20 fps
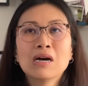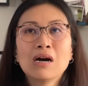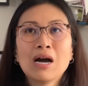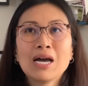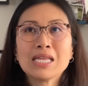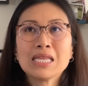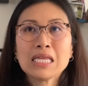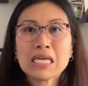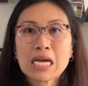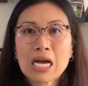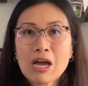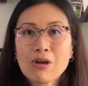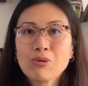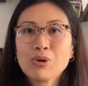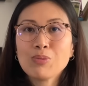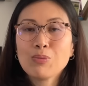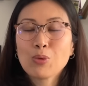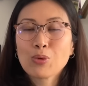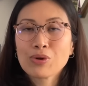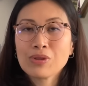I think I
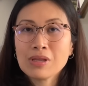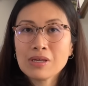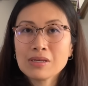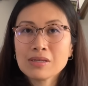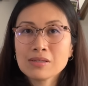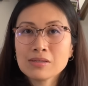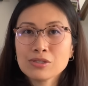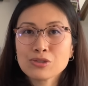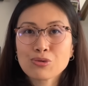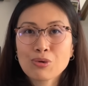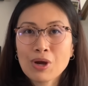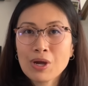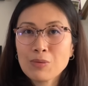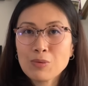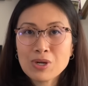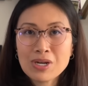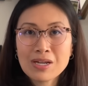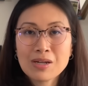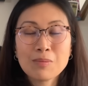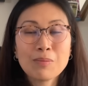would more likely try
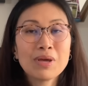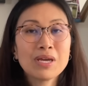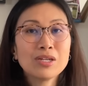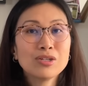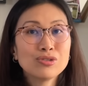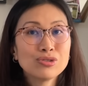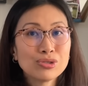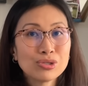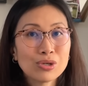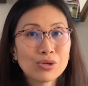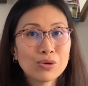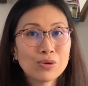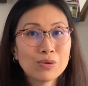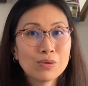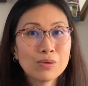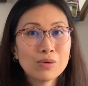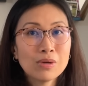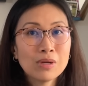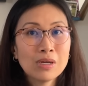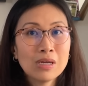one at a pen show,